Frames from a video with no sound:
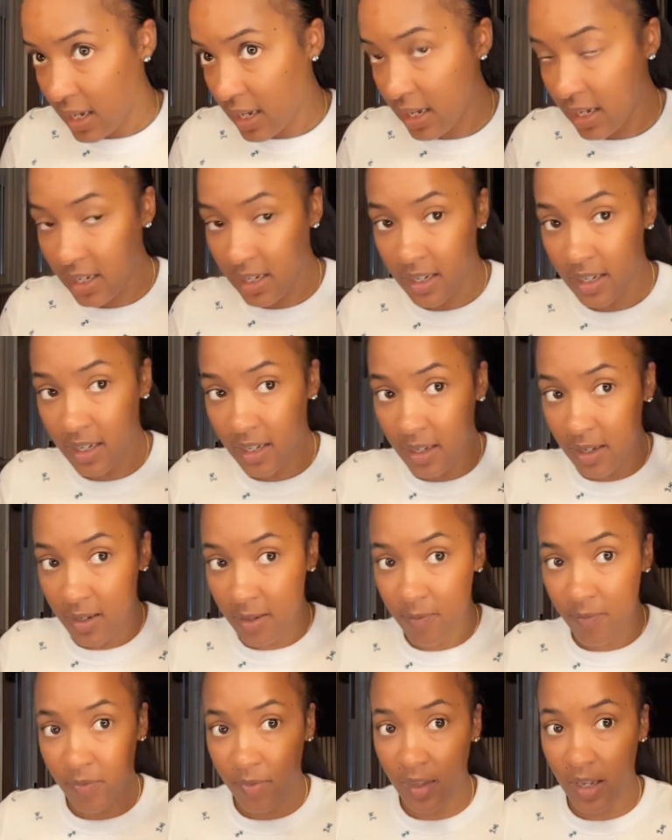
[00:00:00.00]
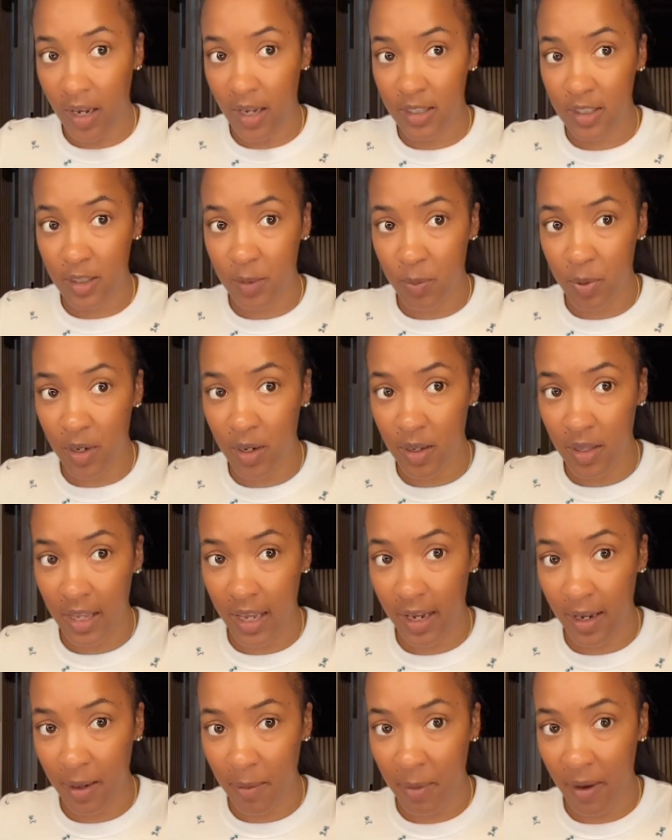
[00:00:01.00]
And then I just put
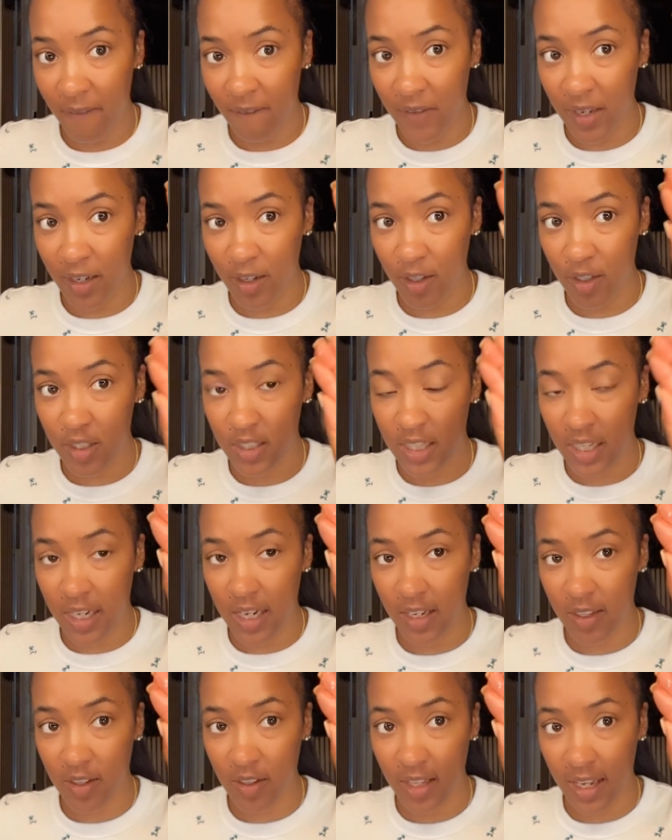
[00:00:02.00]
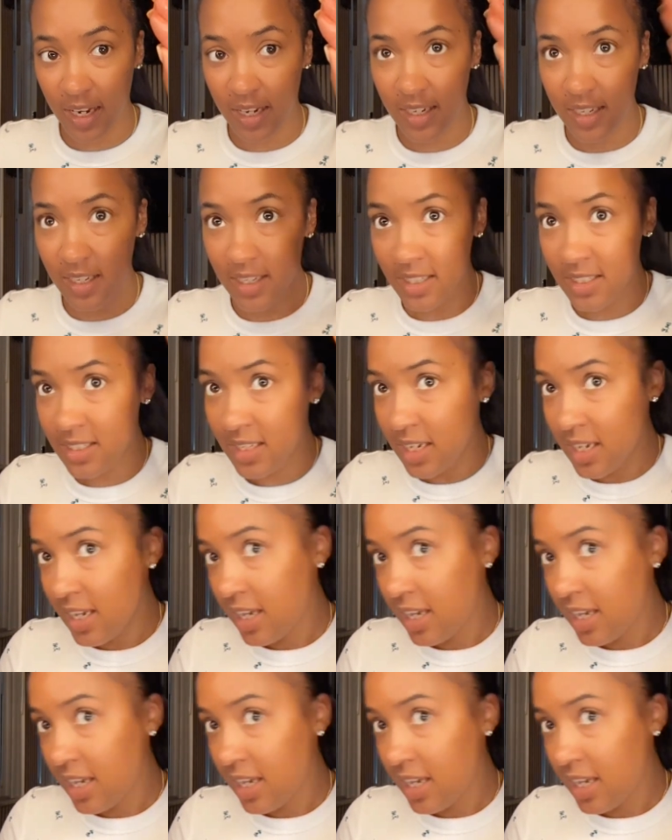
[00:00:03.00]
like my fingers together like this,